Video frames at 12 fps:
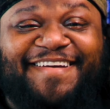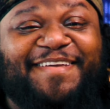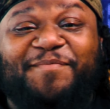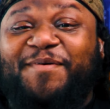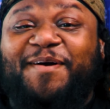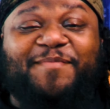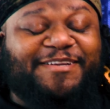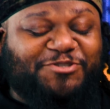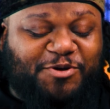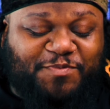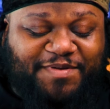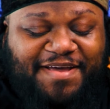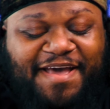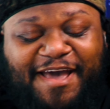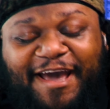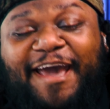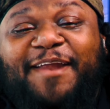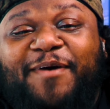Your boy be tripping.
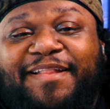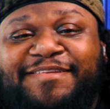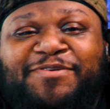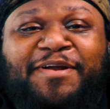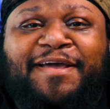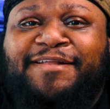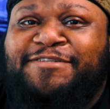Anyway, let's go and